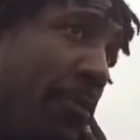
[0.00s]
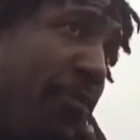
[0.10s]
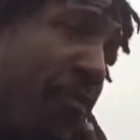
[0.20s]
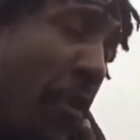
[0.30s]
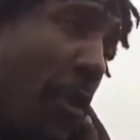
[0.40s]
me
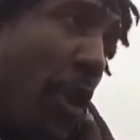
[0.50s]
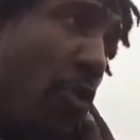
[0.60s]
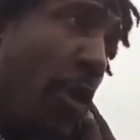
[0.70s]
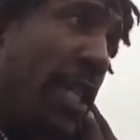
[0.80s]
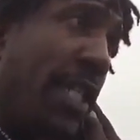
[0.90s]
for
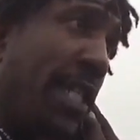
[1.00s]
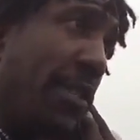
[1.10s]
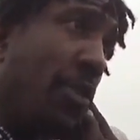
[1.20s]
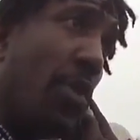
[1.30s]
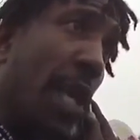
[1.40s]
no reason
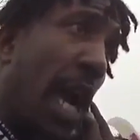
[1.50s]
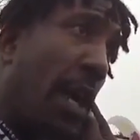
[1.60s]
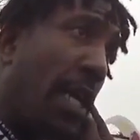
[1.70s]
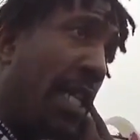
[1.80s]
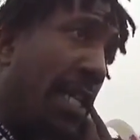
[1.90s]
and doing
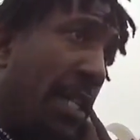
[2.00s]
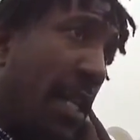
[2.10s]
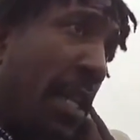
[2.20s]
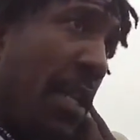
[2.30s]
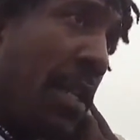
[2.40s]
all this.
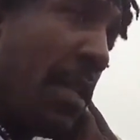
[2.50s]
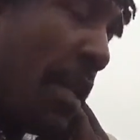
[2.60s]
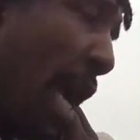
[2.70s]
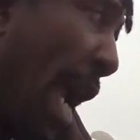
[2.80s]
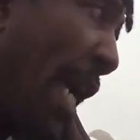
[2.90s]

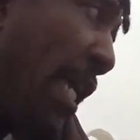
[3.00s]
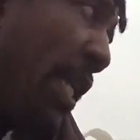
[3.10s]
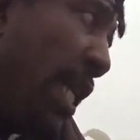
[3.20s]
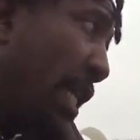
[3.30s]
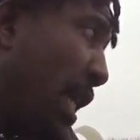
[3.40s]
I
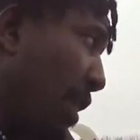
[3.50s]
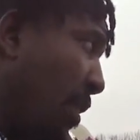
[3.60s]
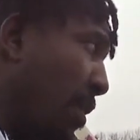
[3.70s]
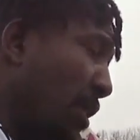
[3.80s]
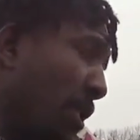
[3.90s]
ain't did
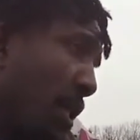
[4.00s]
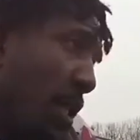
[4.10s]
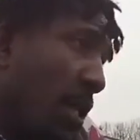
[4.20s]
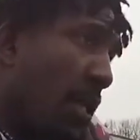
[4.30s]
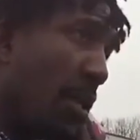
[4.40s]
nothing.
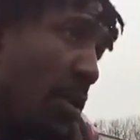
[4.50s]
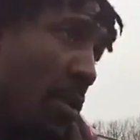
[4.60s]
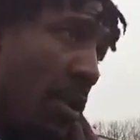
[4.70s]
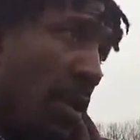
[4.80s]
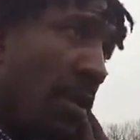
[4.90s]

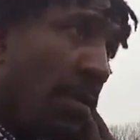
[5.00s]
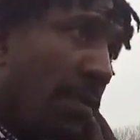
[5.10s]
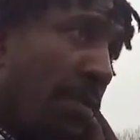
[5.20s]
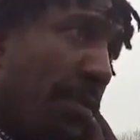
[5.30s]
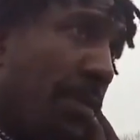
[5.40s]
All we
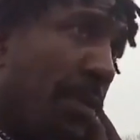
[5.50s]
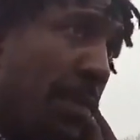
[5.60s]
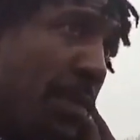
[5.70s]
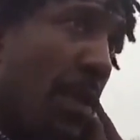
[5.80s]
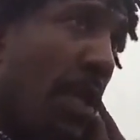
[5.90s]
would have done
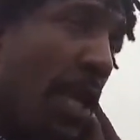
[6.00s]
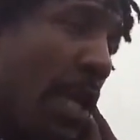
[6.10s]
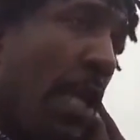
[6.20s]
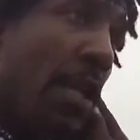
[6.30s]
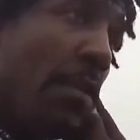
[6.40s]
was just
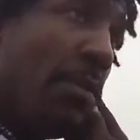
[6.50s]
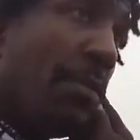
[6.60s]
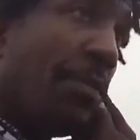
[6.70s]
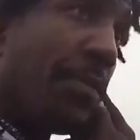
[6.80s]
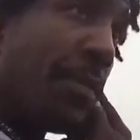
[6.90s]
sit there and
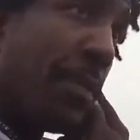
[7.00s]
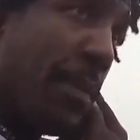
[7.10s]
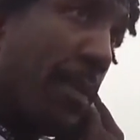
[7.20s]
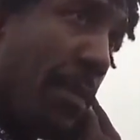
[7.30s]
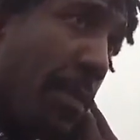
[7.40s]
talk just like
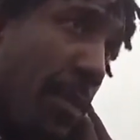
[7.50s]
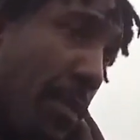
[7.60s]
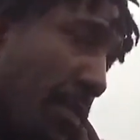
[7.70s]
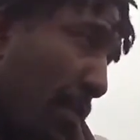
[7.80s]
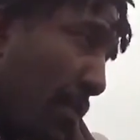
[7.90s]
what you and
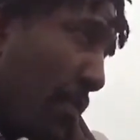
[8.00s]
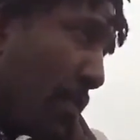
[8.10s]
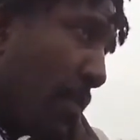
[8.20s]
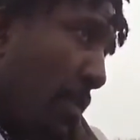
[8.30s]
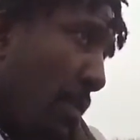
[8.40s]
I are now.